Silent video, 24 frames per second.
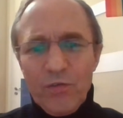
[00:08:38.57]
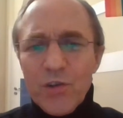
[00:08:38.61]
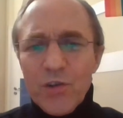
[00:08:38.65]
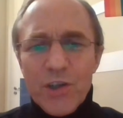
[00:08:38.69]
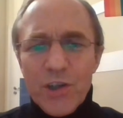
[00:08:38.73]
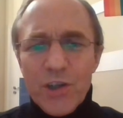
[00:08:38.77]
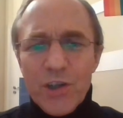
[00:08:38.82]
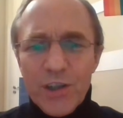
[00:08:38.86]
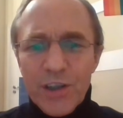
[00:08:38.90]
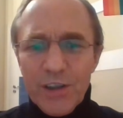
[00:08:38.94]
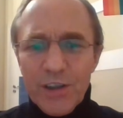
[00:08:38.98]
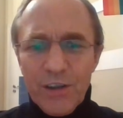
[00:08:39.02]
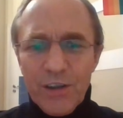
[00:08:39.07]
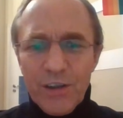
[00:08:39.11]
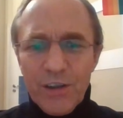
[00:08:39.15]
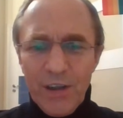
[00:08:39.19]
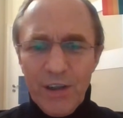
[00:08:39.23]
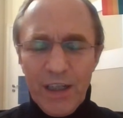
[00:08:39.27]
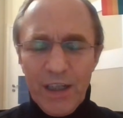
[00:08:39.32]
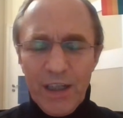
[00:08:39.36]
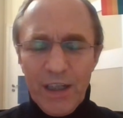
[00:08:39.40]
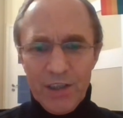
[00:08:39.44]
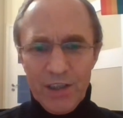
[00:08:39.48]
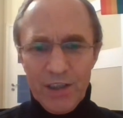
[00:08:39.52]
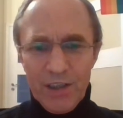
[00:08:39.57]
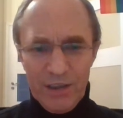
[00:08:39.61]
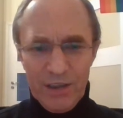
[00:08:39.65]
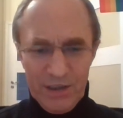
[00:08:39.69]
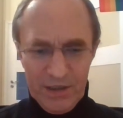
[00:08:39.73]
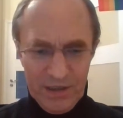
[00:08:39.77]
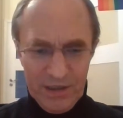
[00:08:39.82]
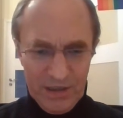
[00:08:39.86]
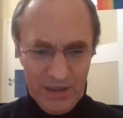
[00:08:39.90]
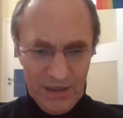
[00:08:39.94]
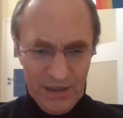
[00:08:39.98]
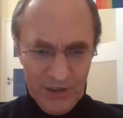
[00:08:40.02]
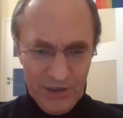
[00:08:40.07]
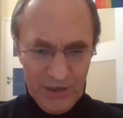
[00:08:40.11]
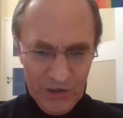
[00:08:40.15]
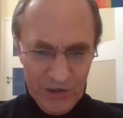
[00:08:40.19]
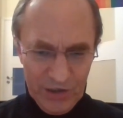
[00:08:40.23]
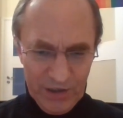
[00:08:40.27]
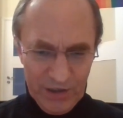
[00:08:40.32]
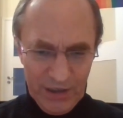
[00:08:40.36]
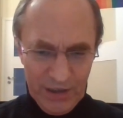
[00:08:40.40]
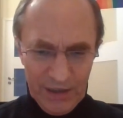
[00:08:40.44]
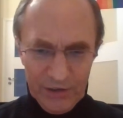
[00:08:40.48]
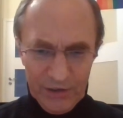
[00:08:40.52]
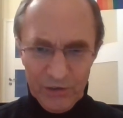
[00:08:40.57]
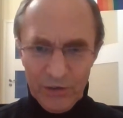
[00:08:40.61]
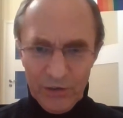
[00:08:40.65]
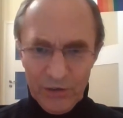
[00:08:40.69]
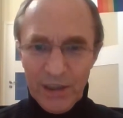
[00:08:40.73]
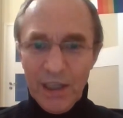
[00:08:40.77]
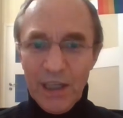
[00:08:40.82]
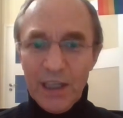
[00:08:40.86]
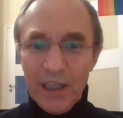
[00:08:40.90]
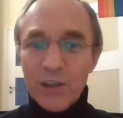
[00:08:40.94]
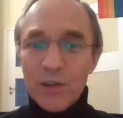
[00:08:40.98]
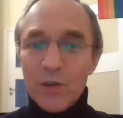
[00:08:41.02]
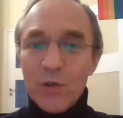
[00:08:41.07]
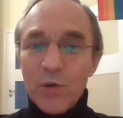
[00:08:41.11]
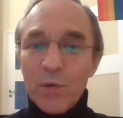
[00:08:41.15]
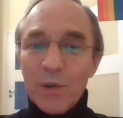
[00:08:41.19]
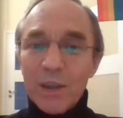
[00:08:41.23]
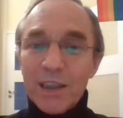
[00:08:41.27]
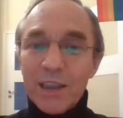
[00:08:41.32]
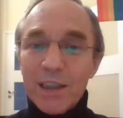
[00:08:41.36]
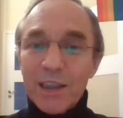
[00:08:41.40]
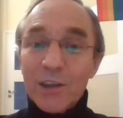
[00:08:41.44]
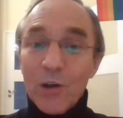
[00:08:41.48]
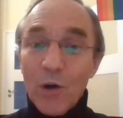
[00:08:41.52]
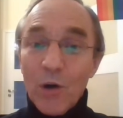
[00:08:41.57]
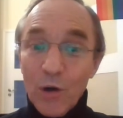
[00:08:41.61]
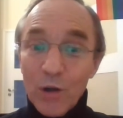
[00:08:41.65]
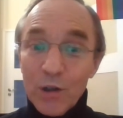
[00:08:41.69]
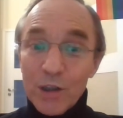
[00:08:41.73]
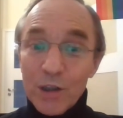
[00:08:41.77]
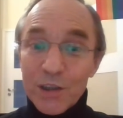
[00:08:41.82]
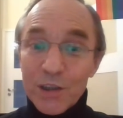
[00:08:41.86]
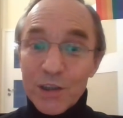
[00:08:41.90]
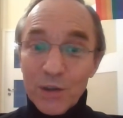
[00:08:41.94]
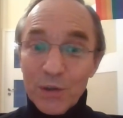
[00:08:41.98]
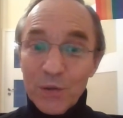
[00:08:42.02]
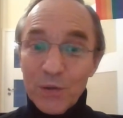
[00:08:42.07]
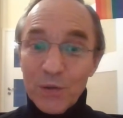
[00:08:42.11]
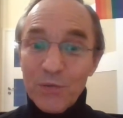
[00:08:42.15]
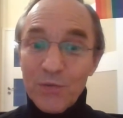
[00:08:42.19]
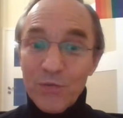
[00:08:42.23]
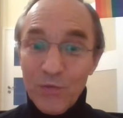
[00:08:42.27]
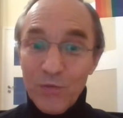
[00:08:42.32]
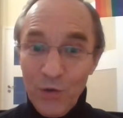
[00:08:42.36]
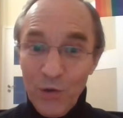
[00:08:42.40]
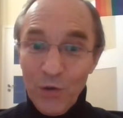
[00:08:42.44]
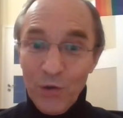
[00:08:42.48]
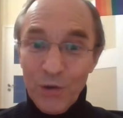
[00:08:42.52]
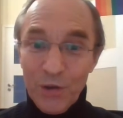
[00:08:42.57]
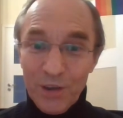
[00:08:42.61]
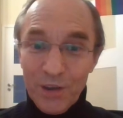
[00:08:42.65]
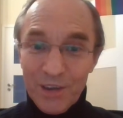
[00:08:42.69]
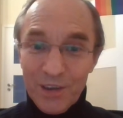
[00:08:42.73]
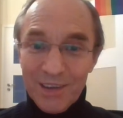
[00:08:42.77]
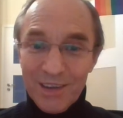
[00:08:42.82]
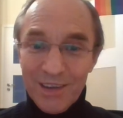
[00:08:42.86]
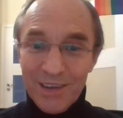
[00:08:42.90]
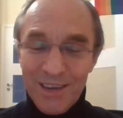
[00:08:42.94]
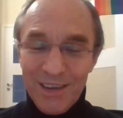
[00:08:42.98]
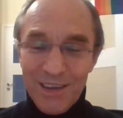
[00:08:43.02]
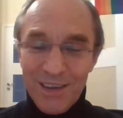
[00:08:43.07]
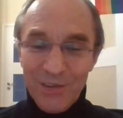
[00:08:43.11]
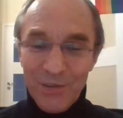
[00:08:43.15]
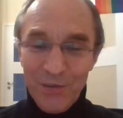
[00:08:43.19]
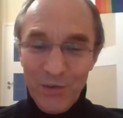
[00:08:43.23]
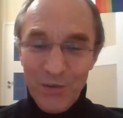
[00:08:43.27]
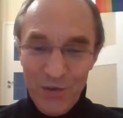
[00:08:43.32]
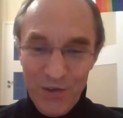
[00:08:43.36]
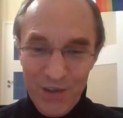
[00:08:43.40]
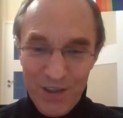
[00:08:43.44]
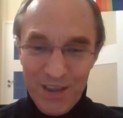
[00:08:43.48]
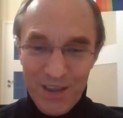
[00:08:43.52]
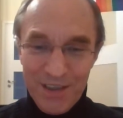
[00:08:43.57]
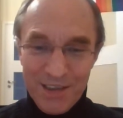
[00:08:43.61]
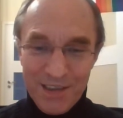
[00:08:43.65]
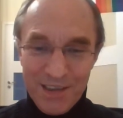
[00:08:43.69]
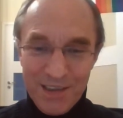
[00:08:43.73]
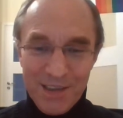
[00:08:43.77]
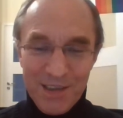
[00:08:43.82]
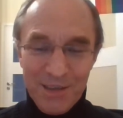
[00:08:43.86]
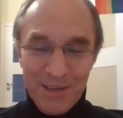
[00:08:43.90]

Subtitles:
generation, and you will get 4 for this.